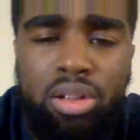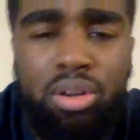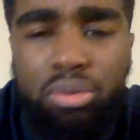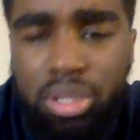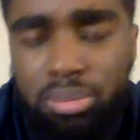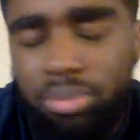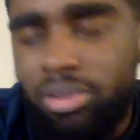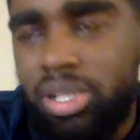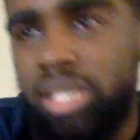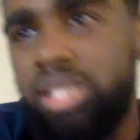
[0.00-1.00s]

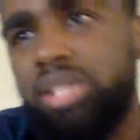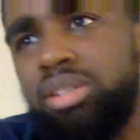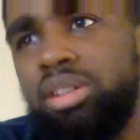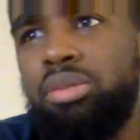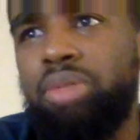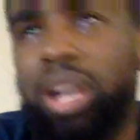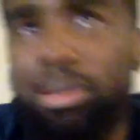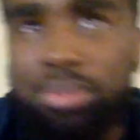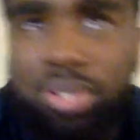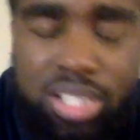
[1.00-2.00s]
Queenbridge,
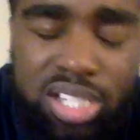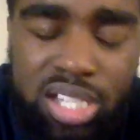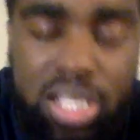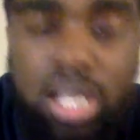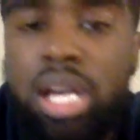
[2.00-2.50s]
rappers and shit.